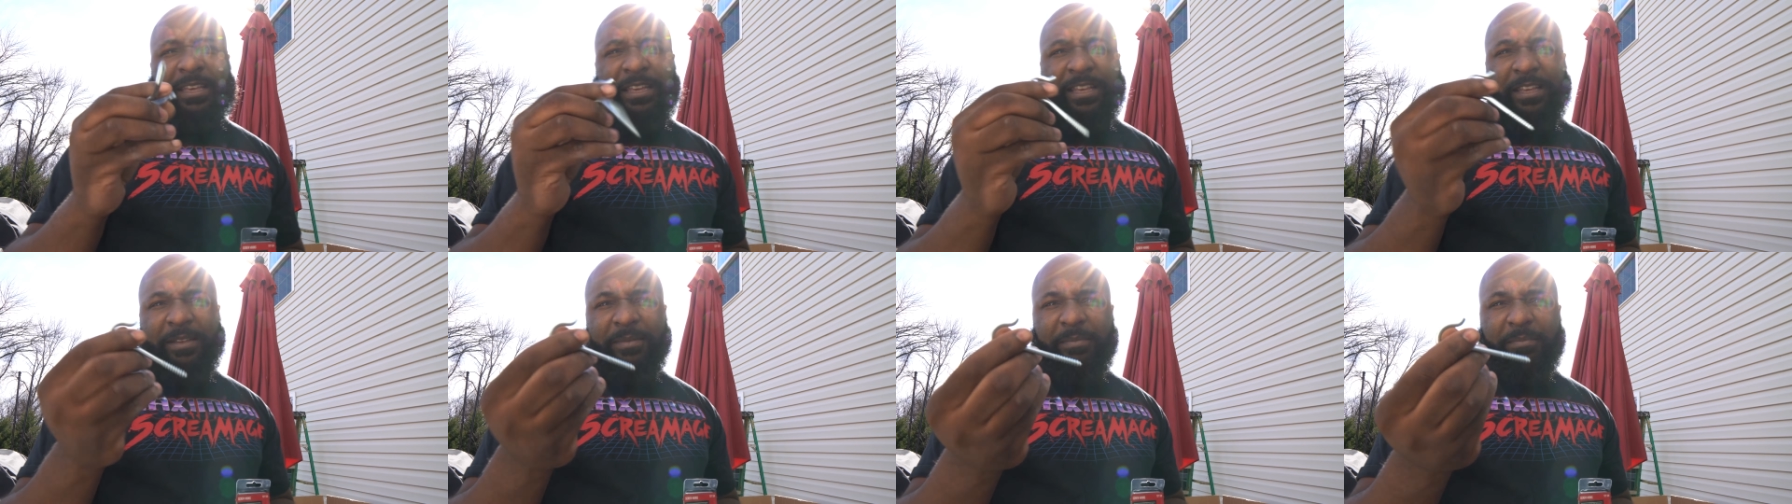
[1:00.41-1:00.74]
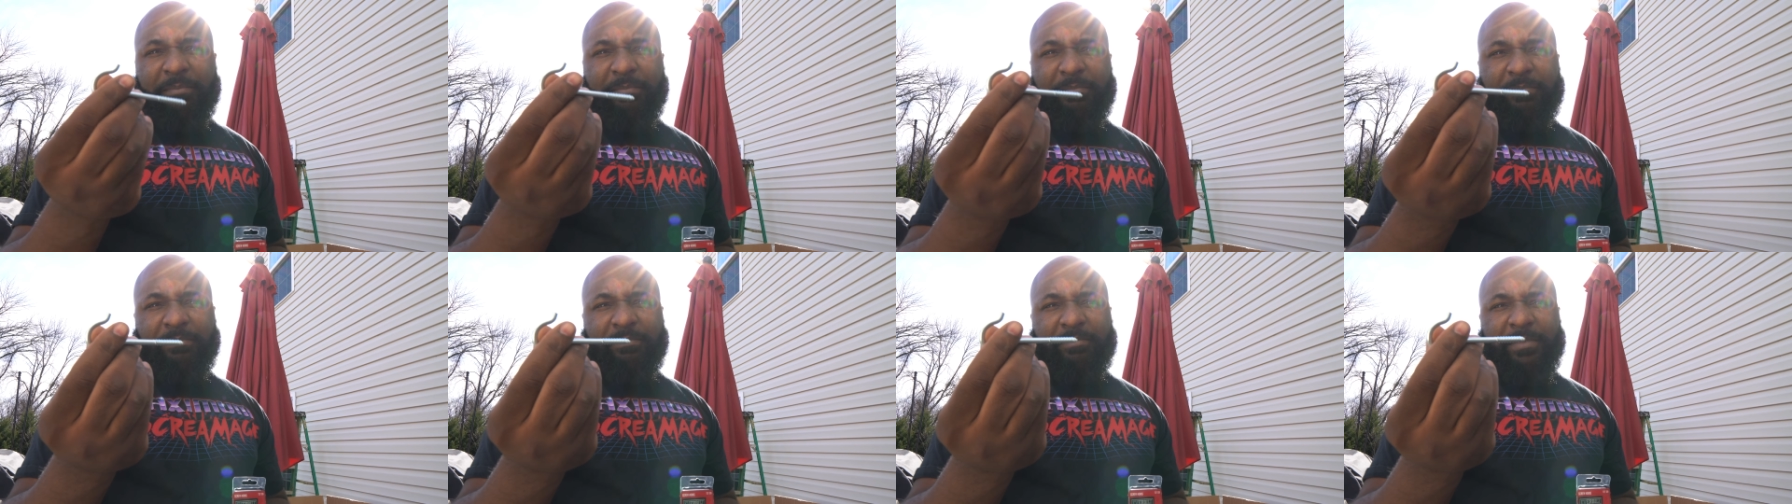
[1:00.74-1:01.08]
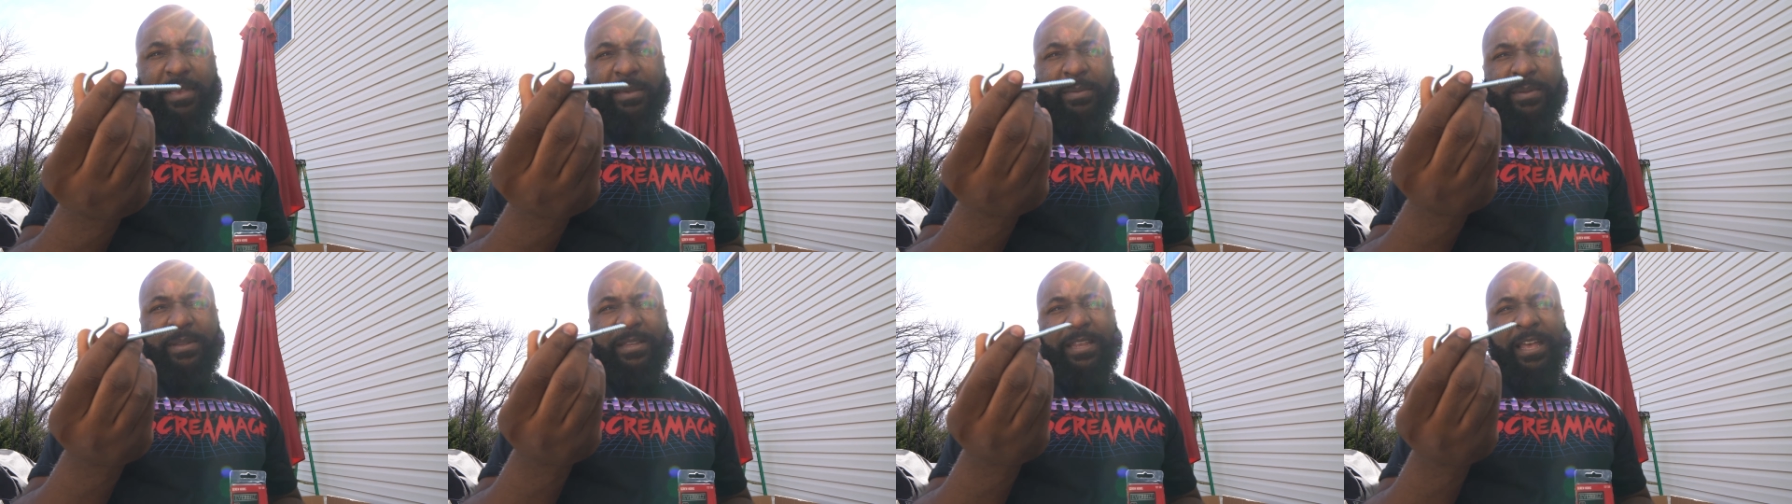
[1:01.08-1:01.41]
and
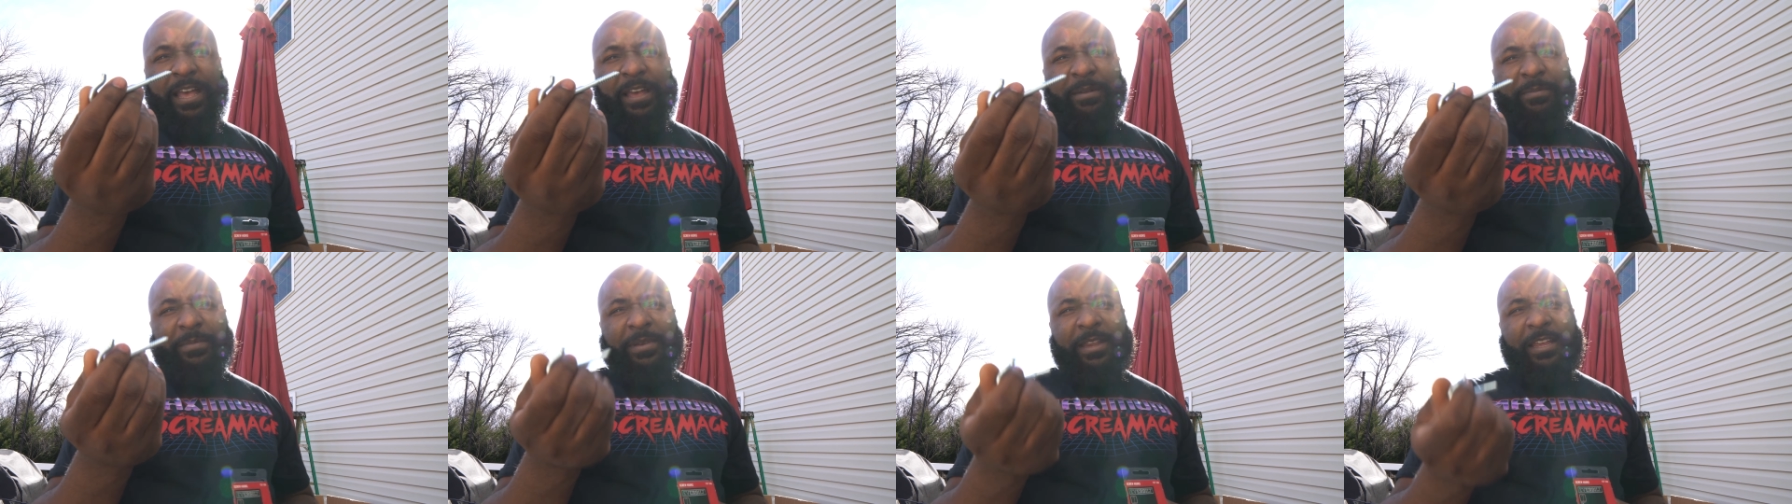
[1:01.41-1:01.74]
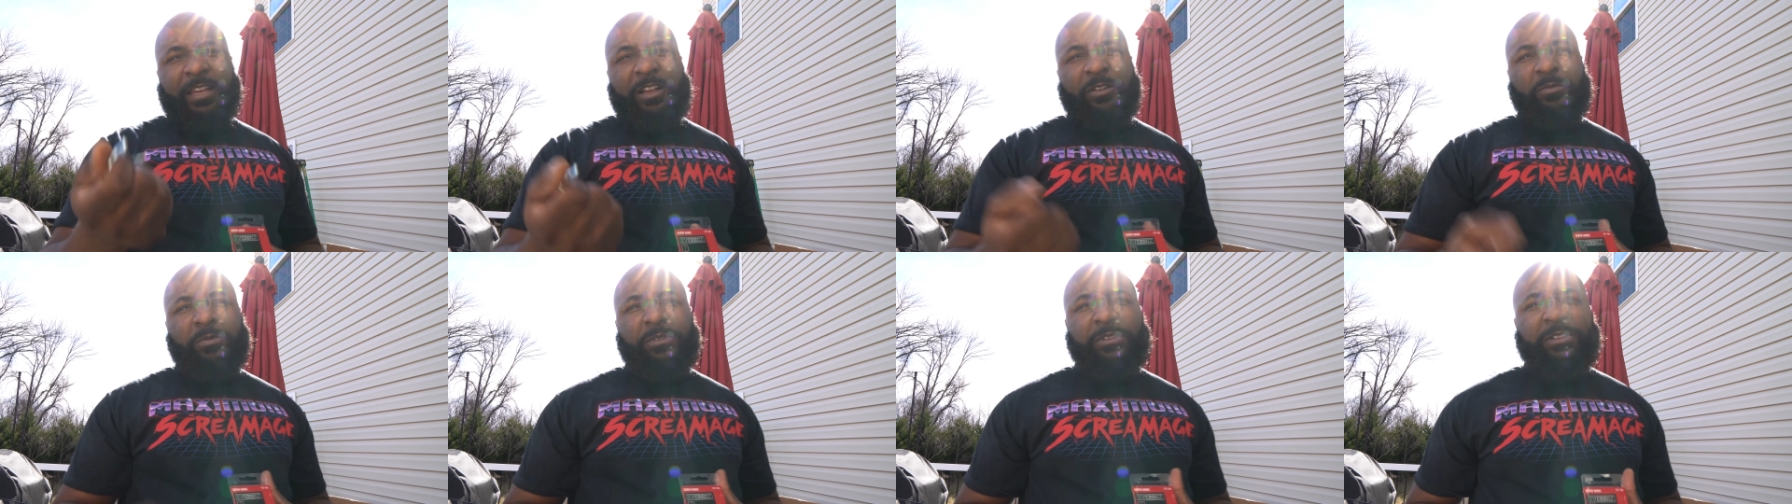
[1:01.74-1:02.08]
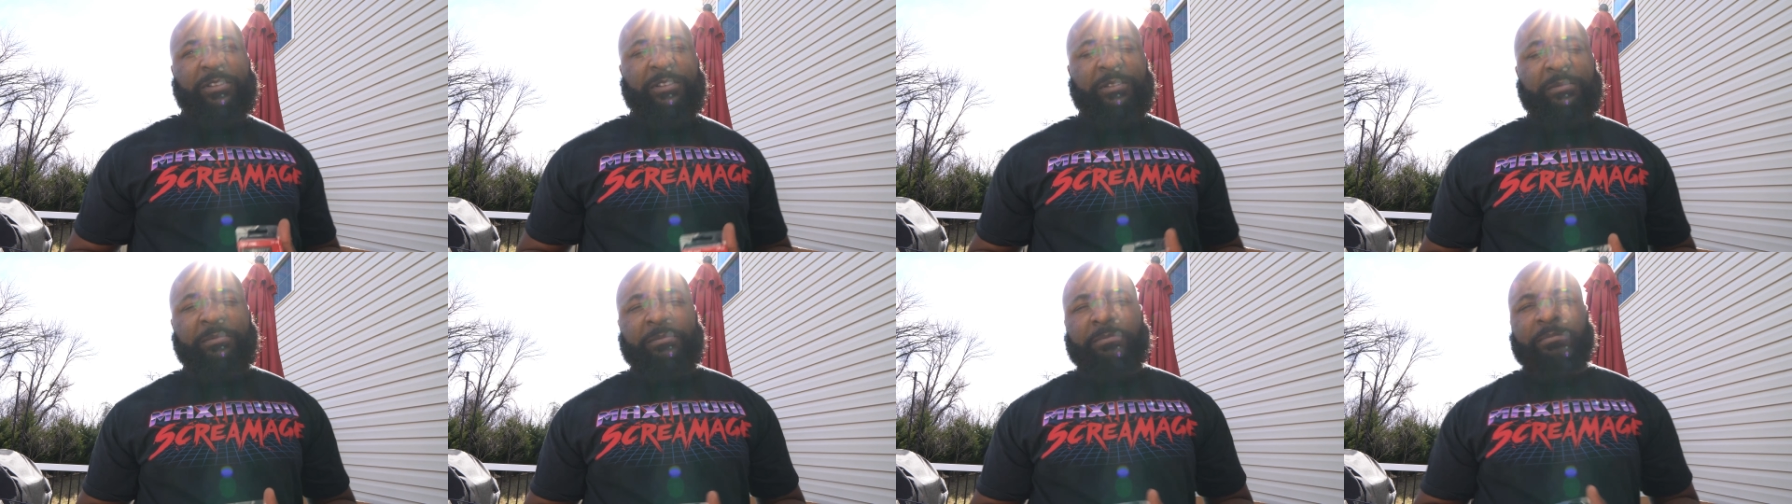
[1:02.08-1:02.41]
maybe tie them down with
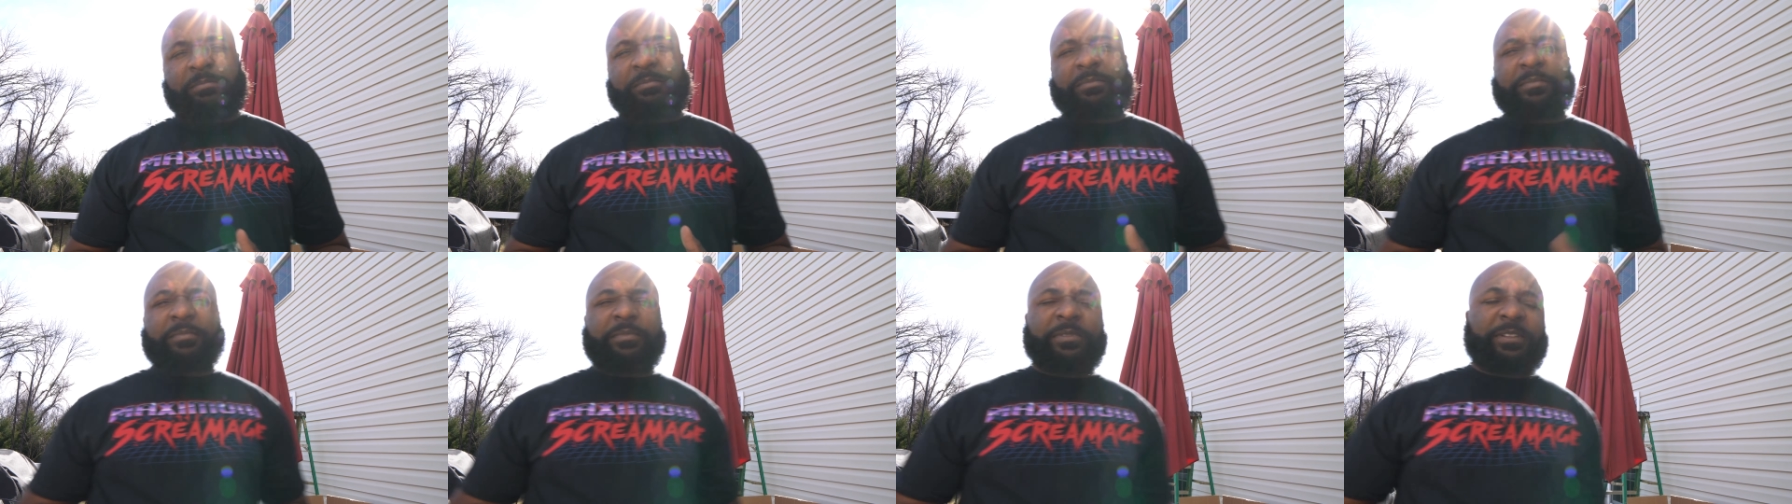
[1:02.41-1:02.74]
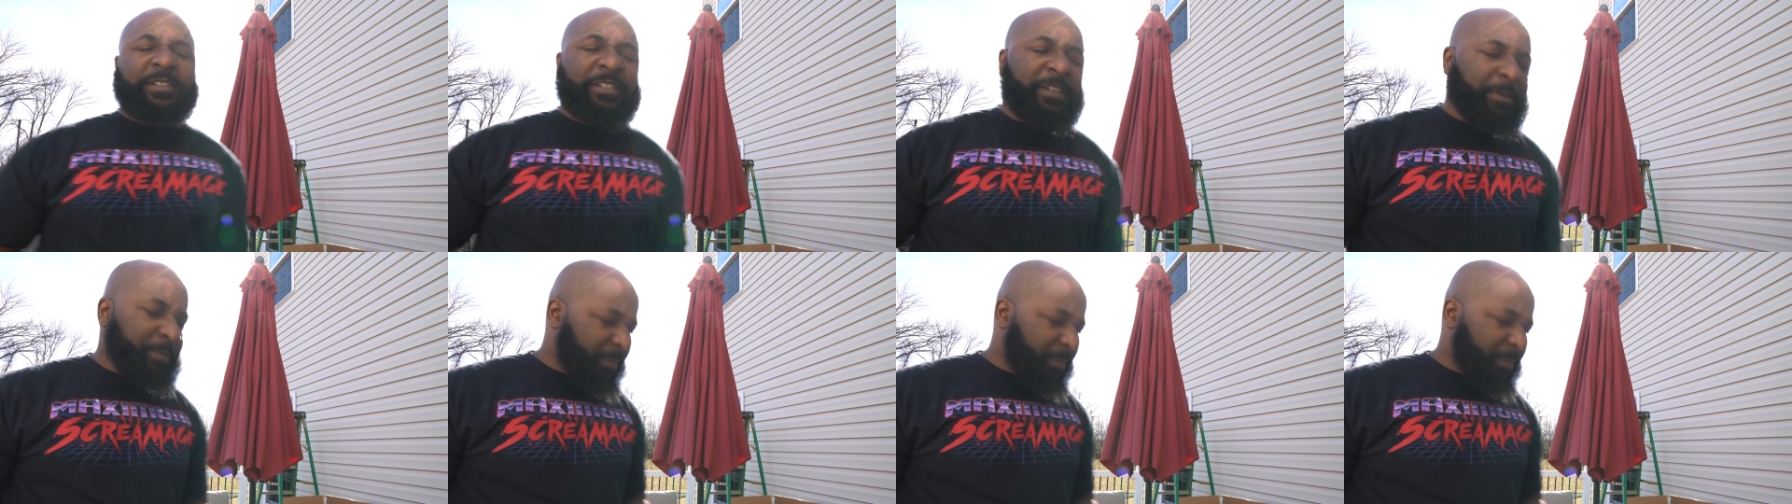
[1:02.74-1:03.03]
some zip